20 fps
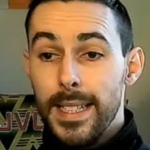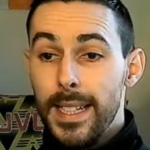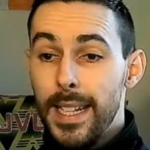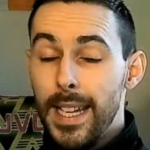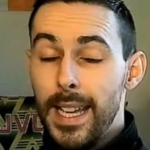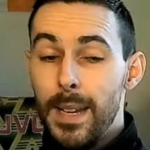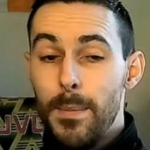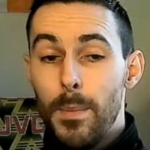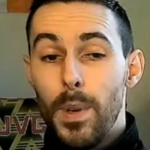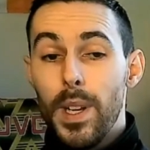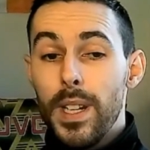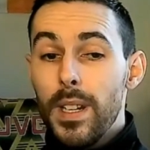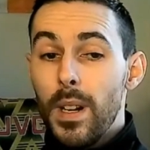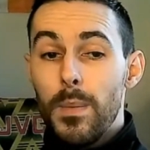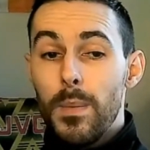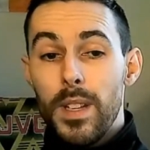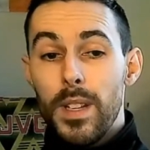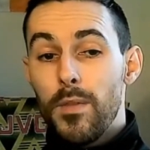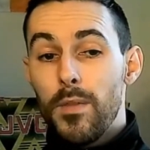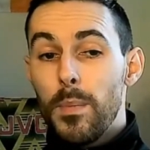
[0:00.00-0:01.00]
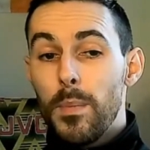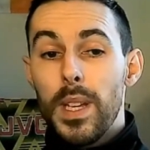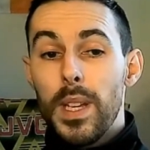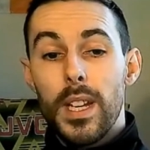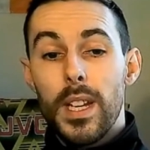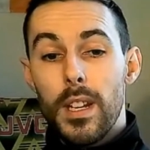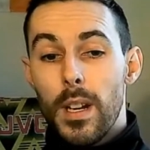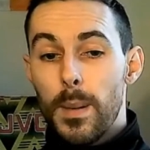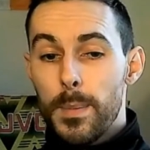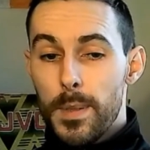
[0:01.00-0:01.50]
It might not even be an
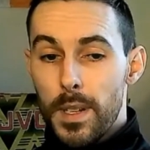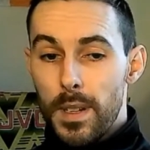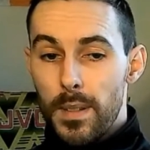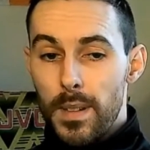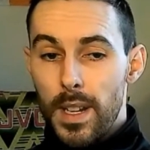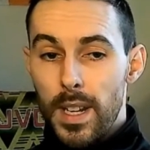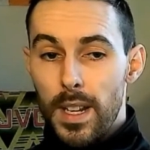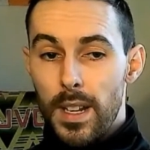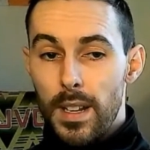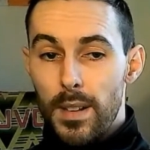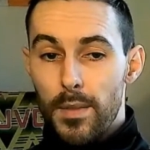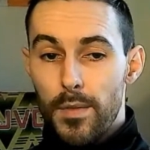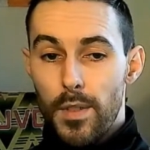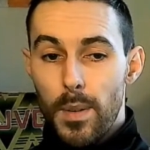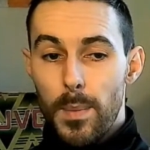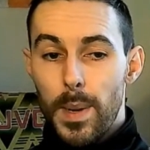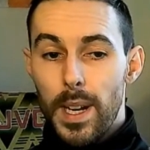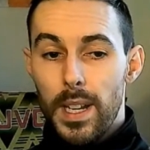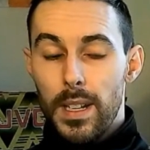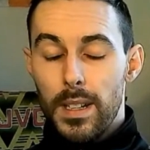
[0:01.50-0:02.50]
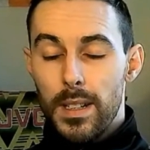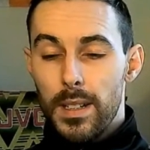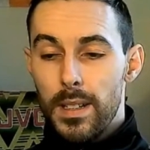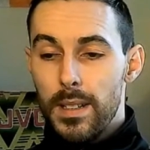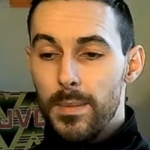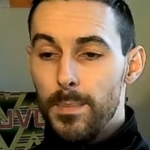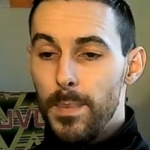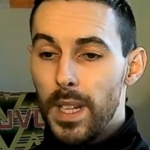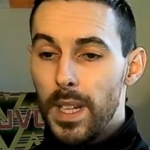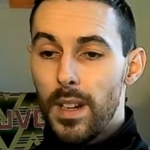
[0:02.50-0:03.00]
option here for
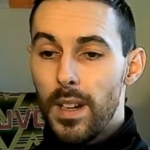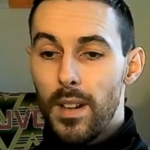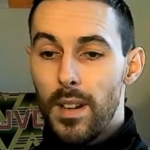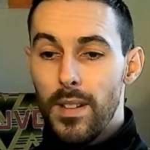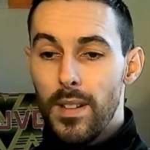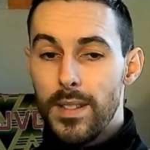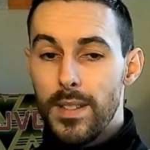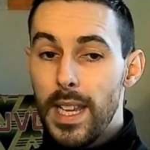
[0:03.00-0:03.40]
Balogun because